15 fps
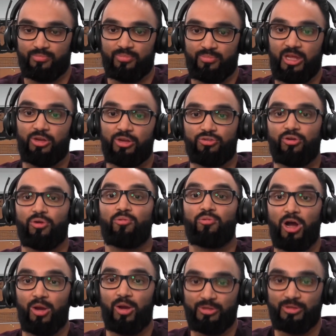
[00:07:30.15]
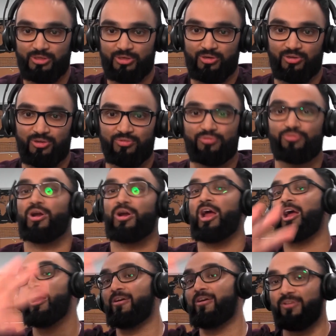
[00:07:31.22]
That is the raw material for
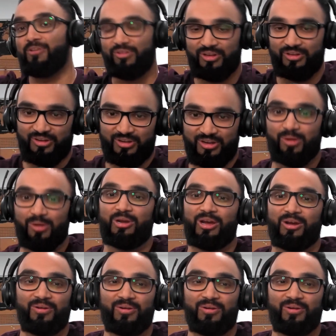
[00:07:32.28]
everything to come now.